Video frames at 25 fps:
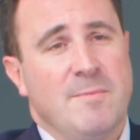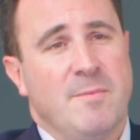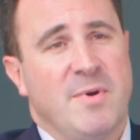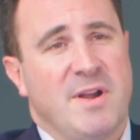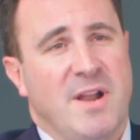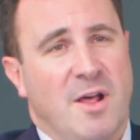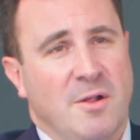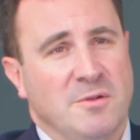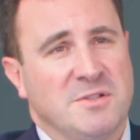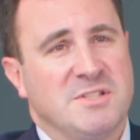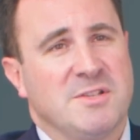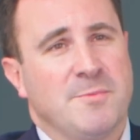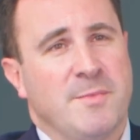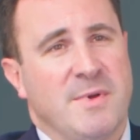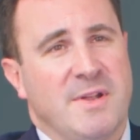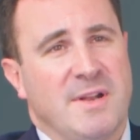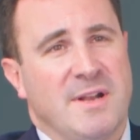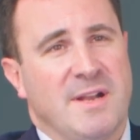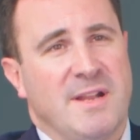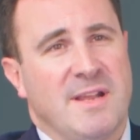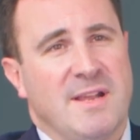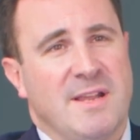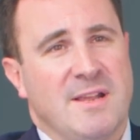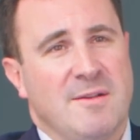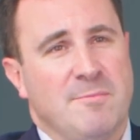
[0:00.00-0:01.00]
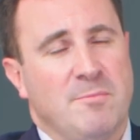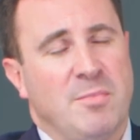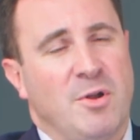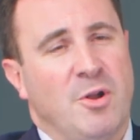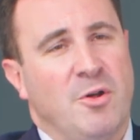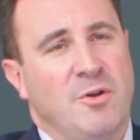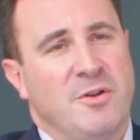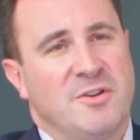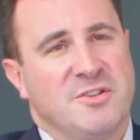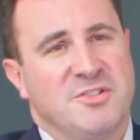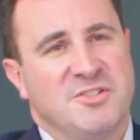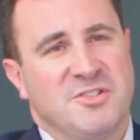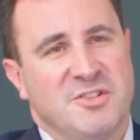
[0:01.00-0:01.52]
But ultimately,
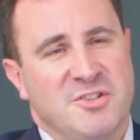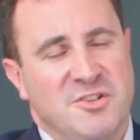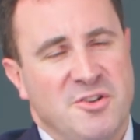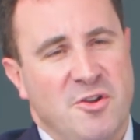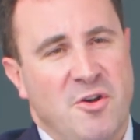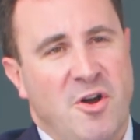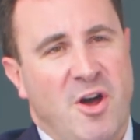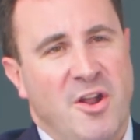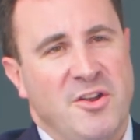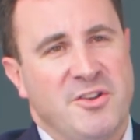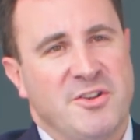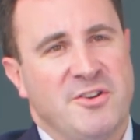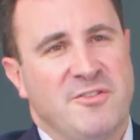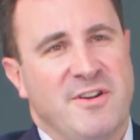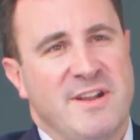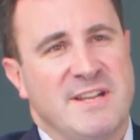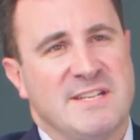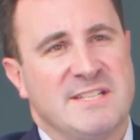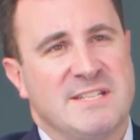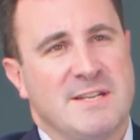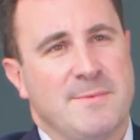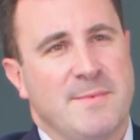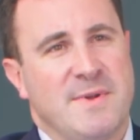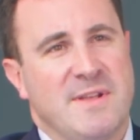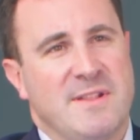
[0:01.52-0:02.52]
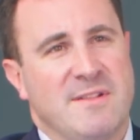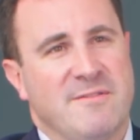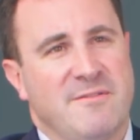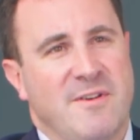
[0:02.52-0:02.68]
employers should not underestimate